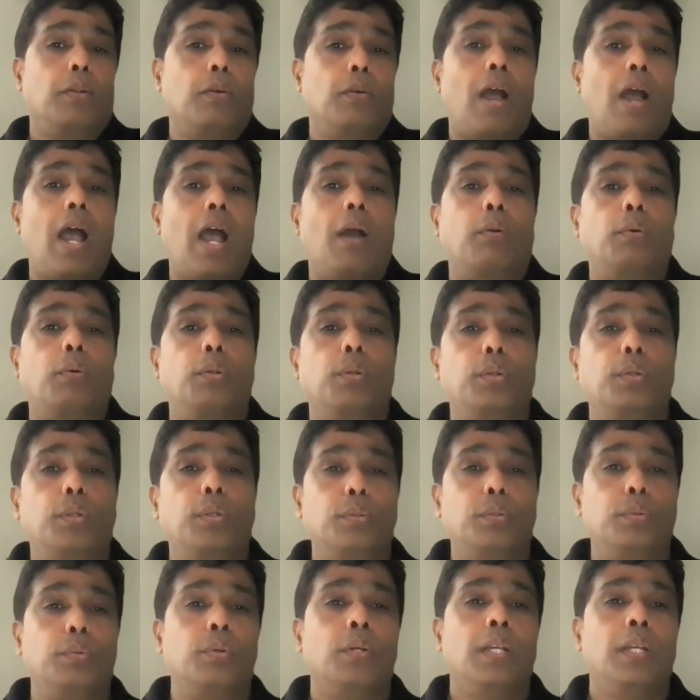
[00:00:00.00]
how do
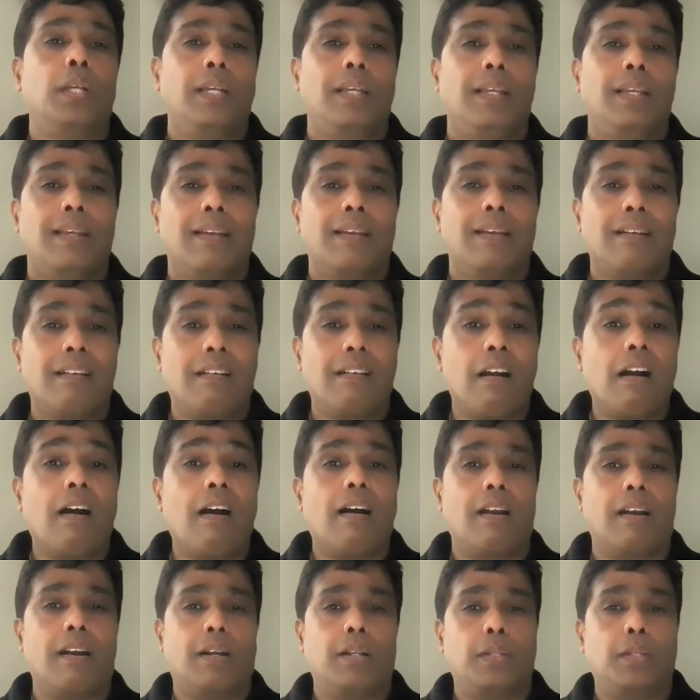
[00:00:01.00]
you
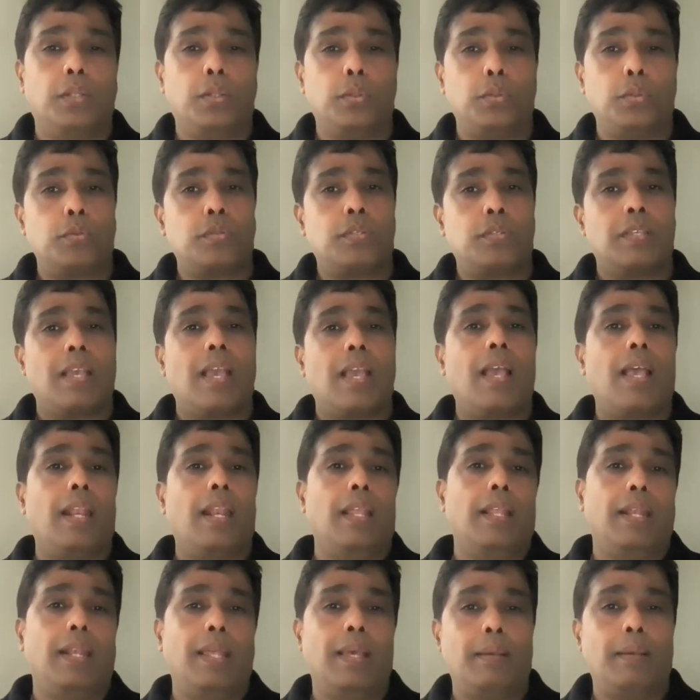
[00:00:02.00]
guard those
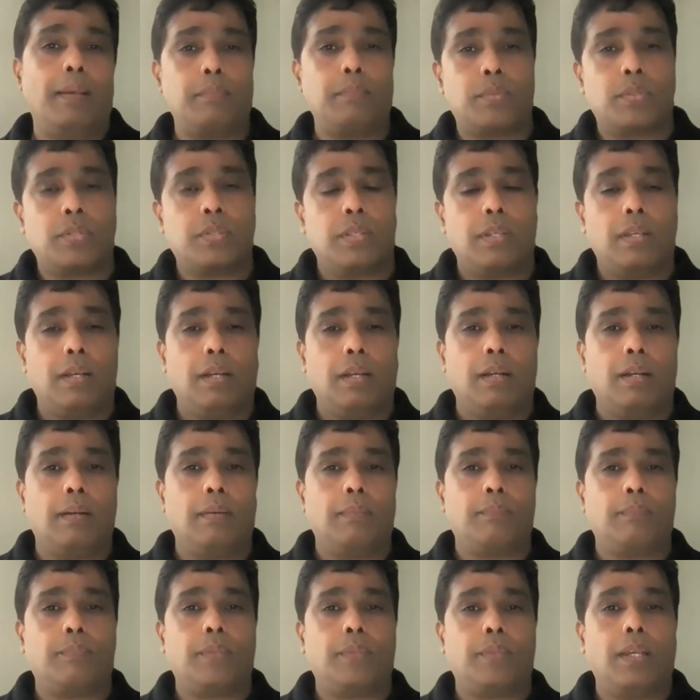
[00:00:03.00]
LLMs
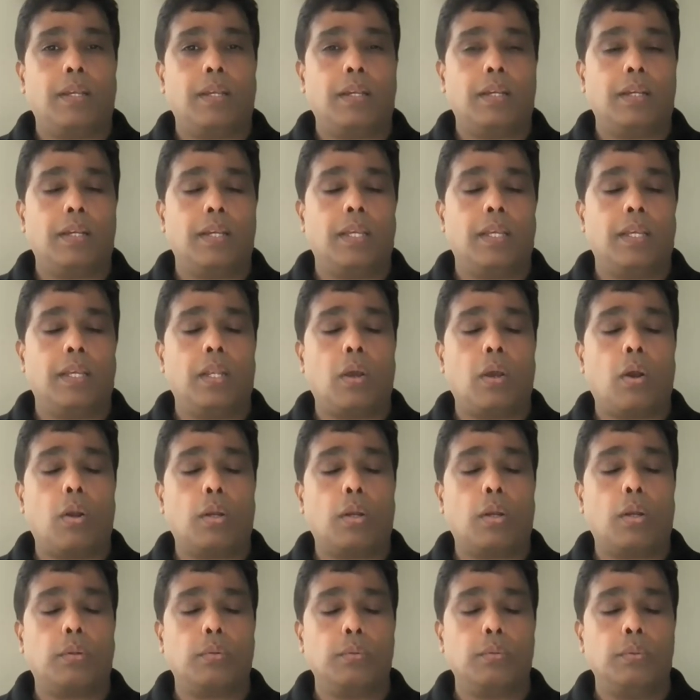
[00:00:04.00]
in
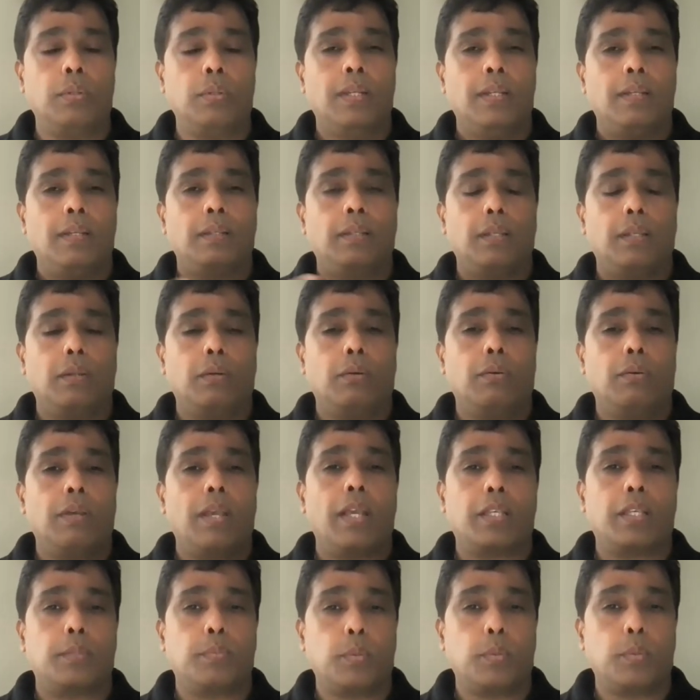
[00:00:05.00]
order to
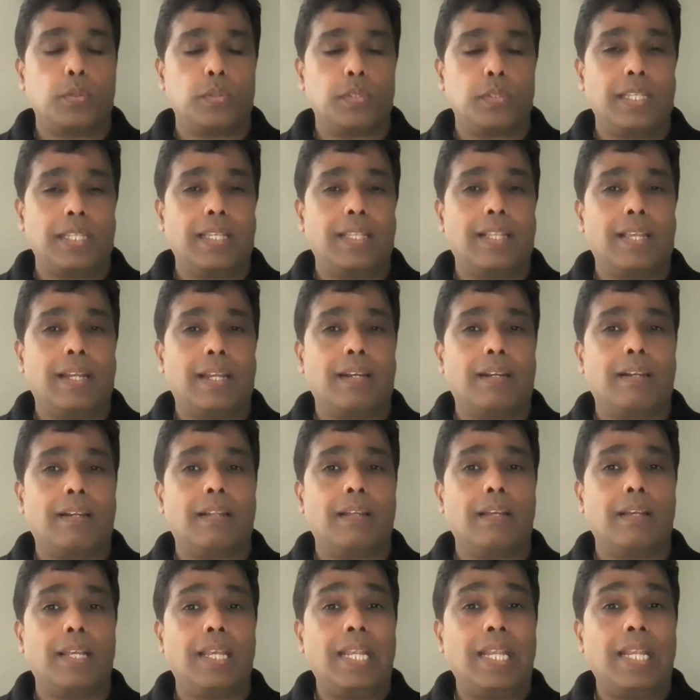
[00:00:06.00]
exposing that
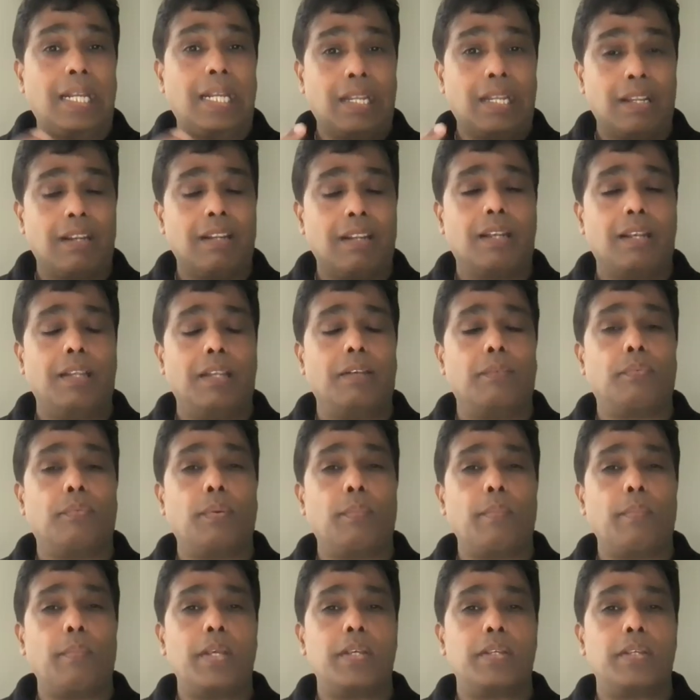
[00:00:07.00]
internal
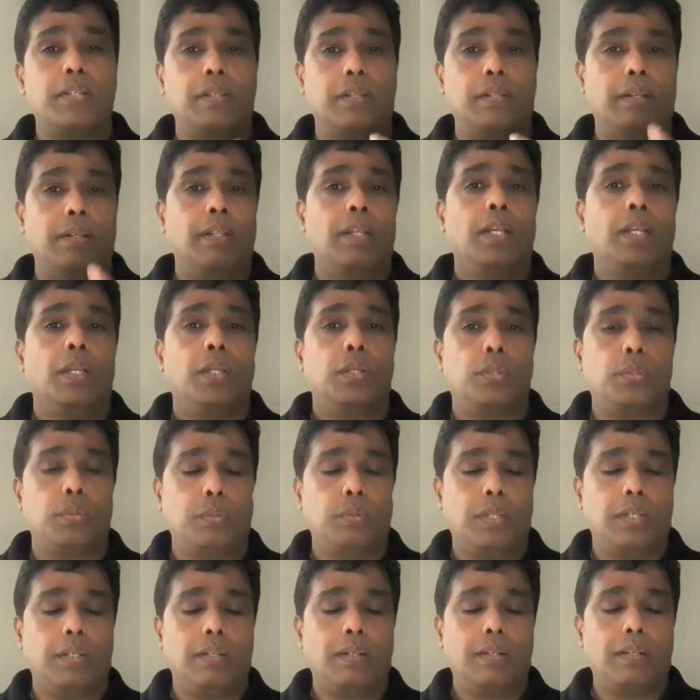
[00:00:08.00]
information to
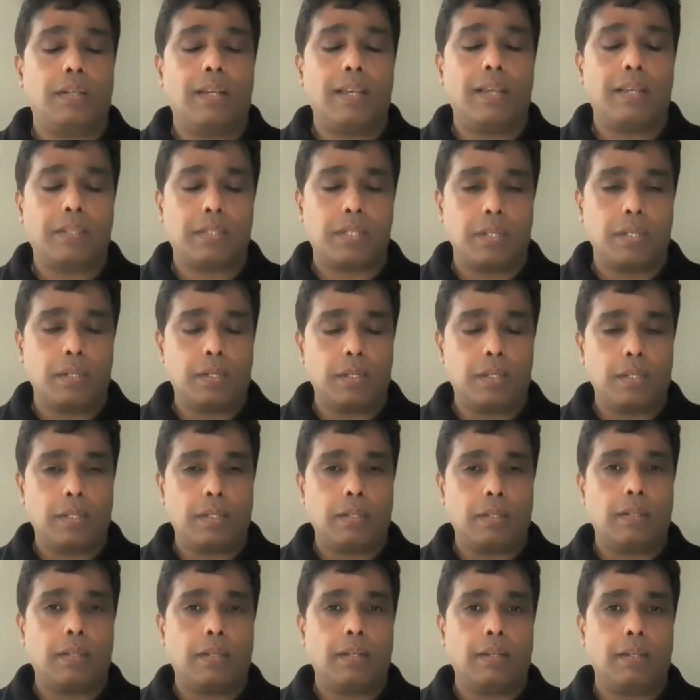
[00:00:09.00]
the external
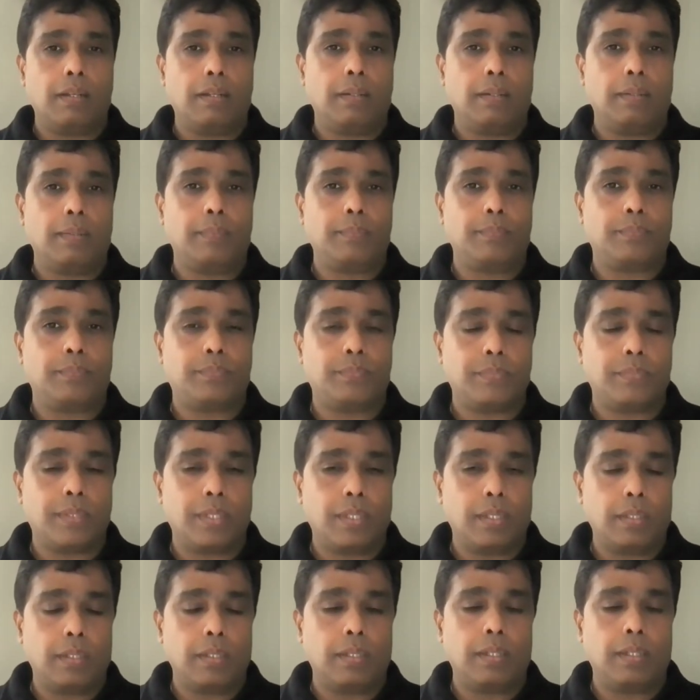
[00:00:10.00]

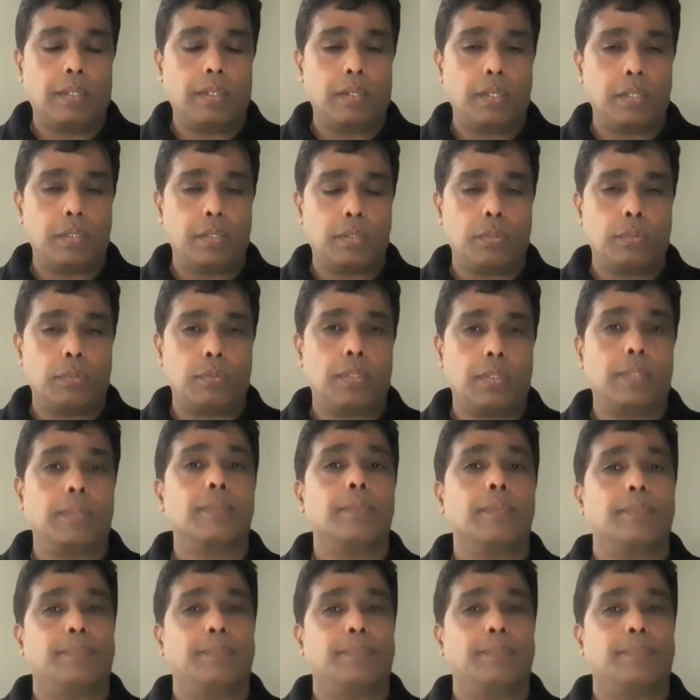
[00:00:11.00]
resource.